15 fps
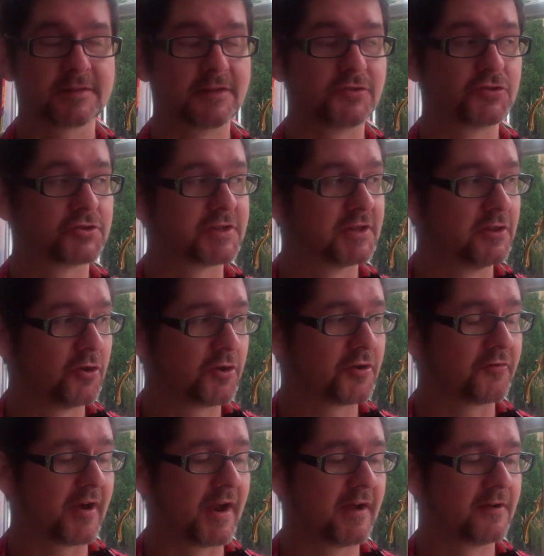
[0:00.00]
and just look
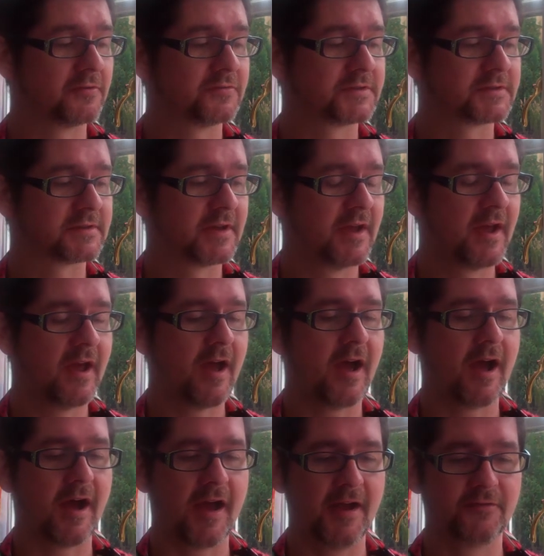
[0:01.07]
around
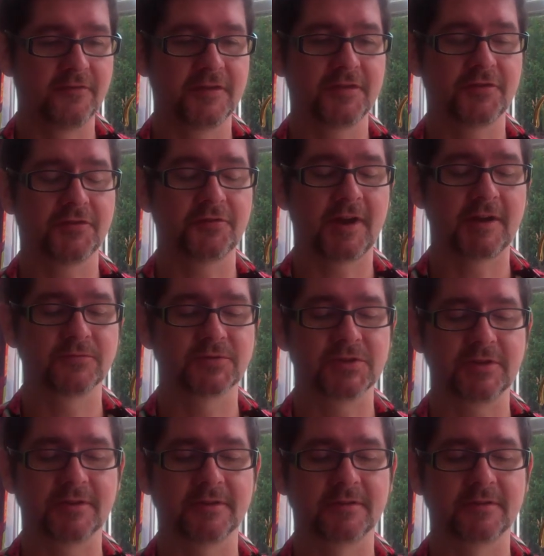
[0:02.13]
at everything around you.